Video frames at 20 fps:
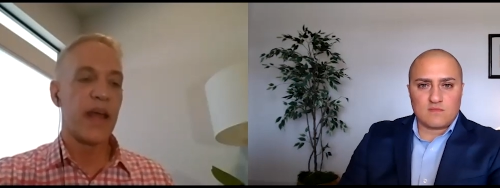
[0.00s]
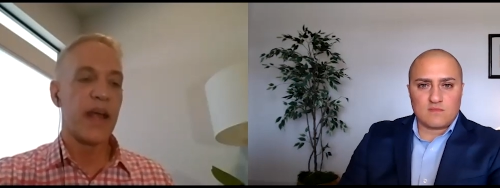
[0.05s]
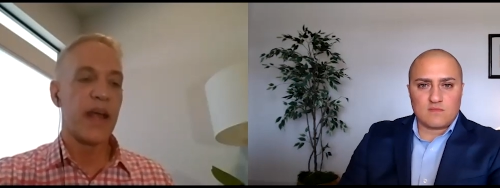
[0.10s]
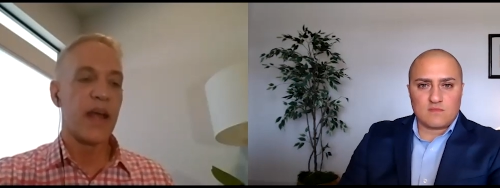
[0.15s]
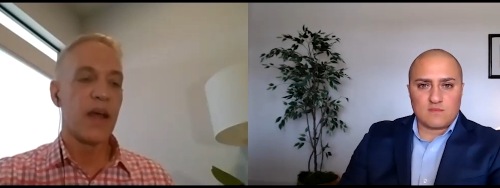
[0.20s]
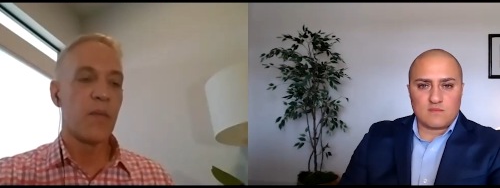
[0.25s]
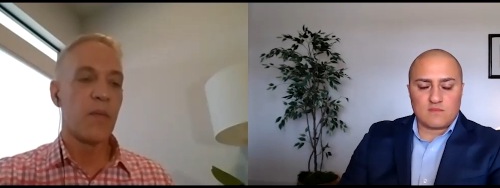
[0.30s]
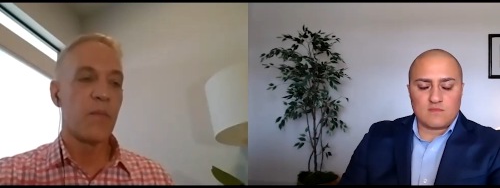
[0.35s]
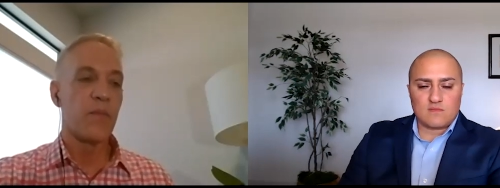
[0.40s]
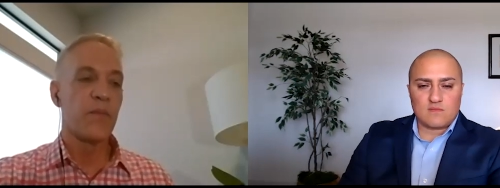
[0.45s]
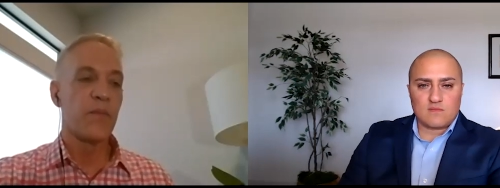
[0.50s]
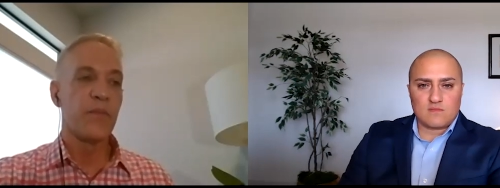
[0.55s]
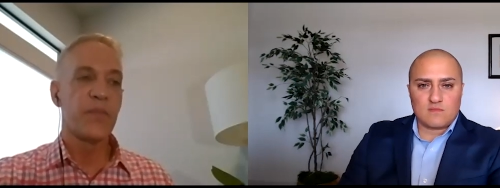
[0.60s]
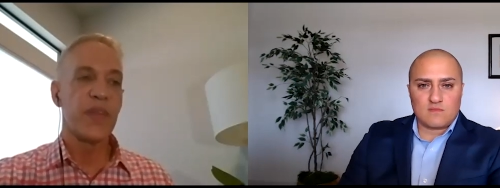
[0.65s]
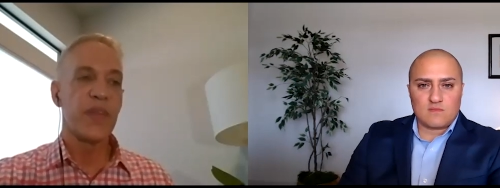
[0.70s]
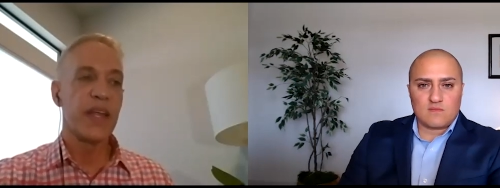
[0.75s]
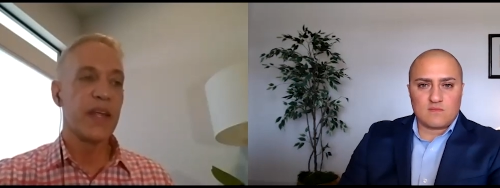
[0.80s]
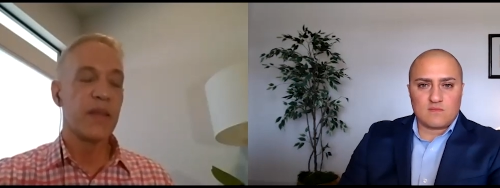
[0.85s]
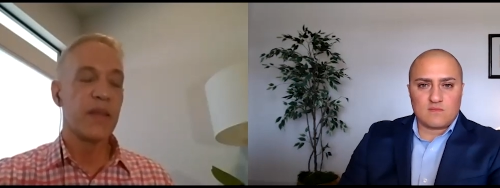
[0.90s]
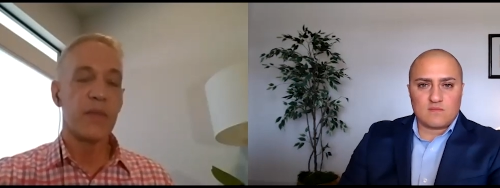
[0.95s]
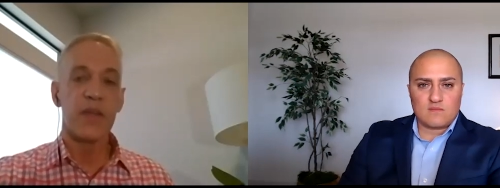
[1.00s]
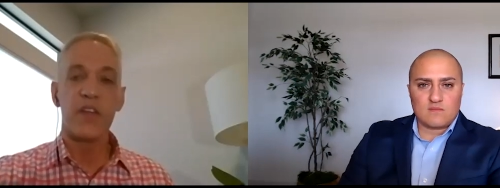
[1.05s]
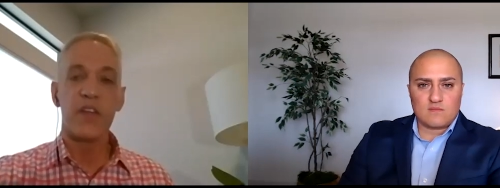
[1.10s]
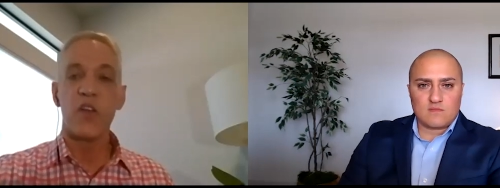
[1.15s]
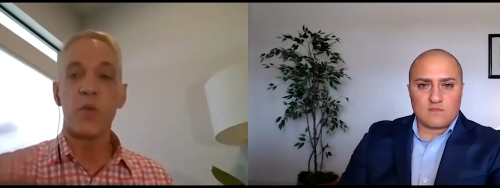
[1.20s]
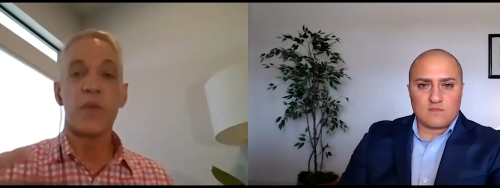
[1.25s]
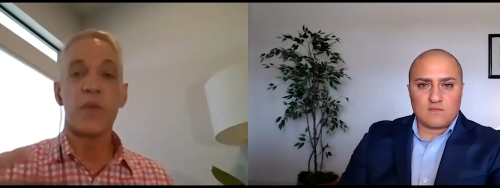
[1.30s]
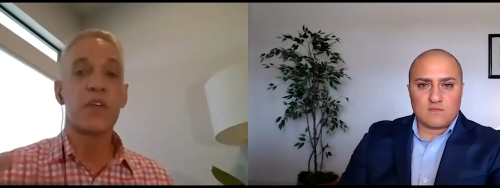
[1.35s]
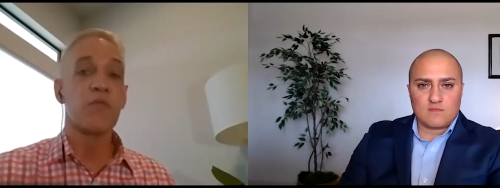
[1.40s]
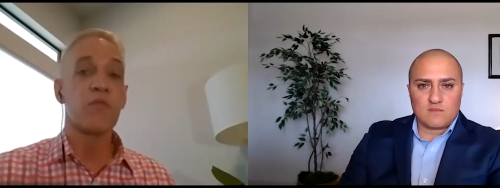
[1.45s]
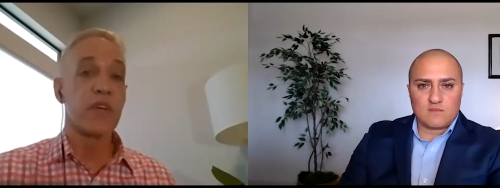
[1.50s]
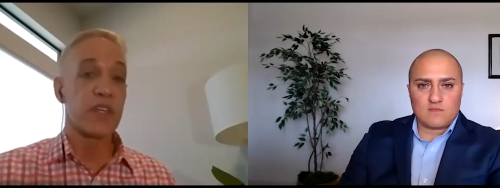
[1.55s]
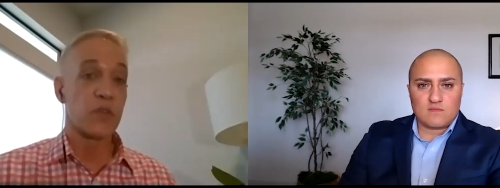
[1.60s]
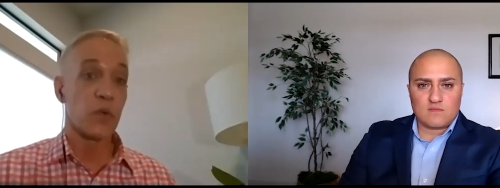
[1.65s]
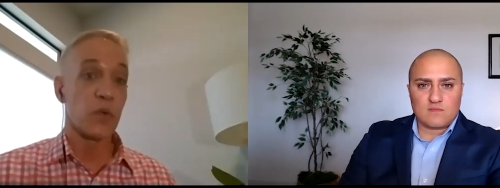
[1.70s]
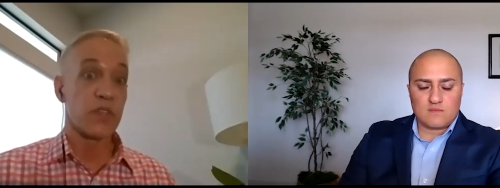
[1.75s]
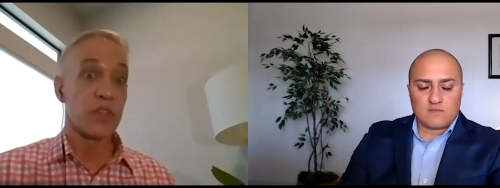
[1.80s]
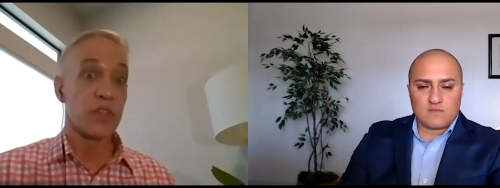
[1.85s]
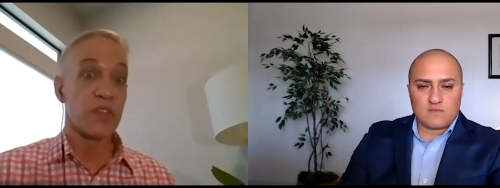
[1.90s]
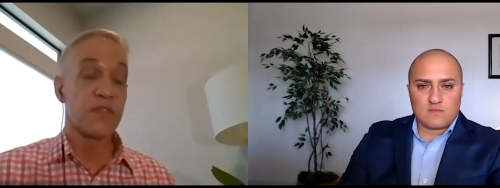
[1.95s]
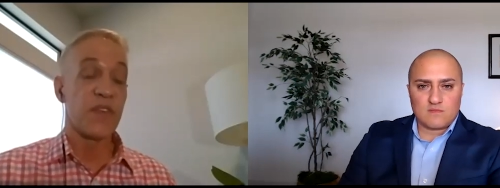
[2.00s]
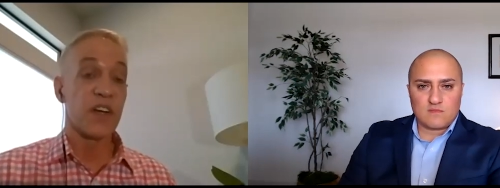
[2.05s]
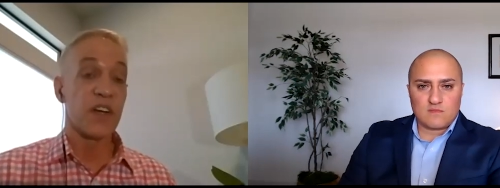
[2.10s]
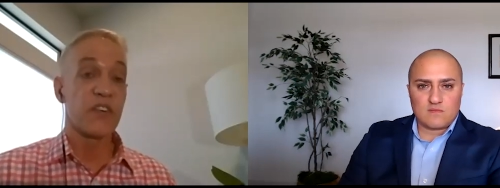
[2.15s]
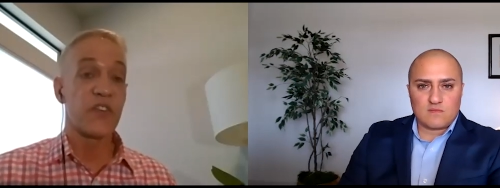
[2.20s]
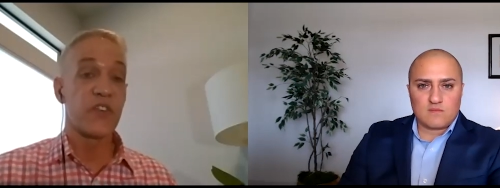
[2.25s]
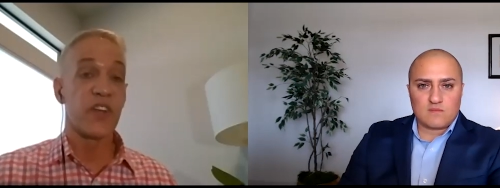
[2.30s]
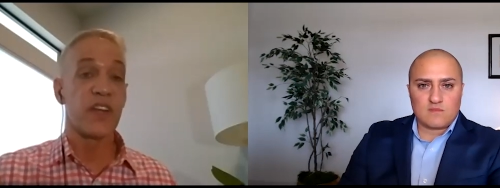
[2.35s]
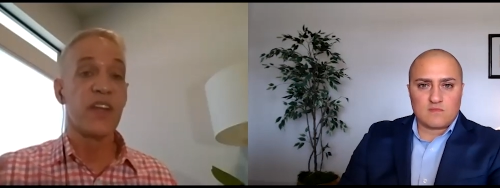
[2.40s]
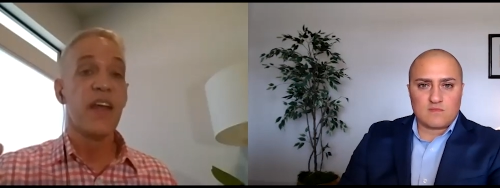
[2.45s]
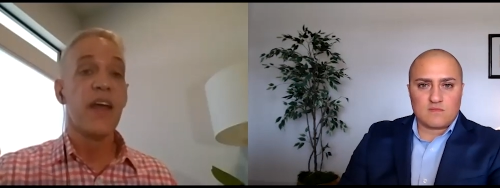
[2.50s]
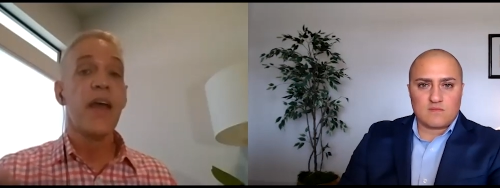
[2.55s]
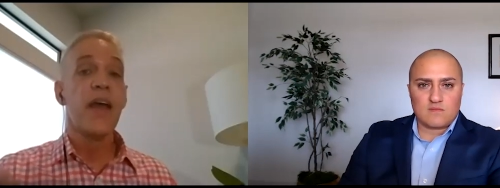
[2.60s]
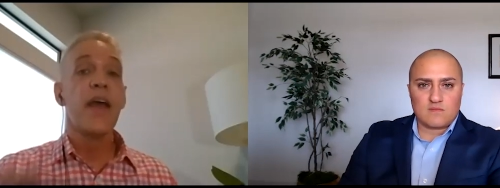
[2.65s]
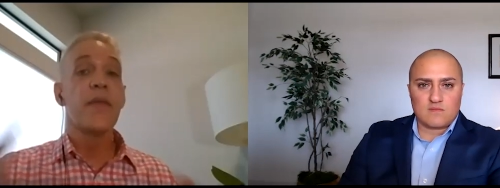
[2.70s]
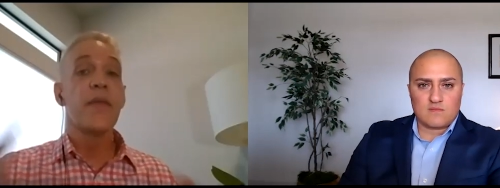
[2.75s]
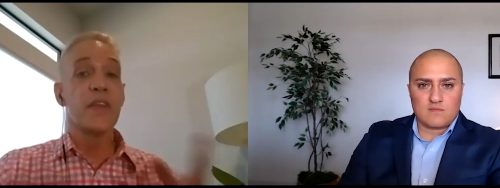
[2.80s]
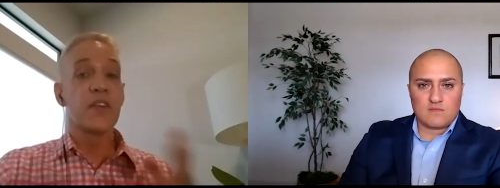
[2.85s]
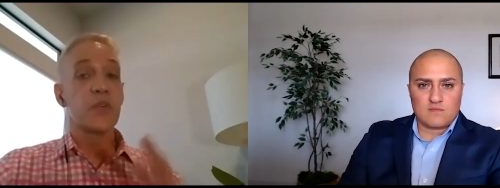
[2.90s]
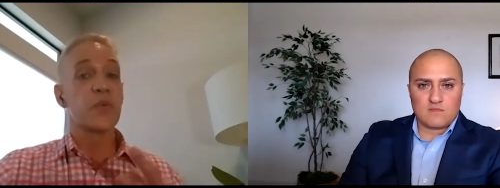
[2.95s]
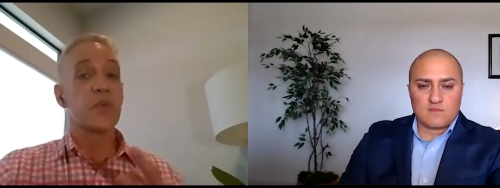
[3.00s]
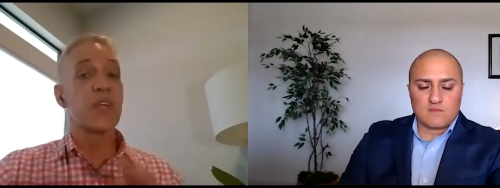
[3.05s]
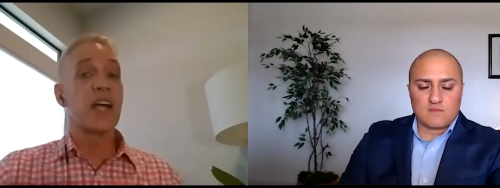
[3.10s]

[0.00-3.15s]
Speaker 1: um, in the human resources function. This was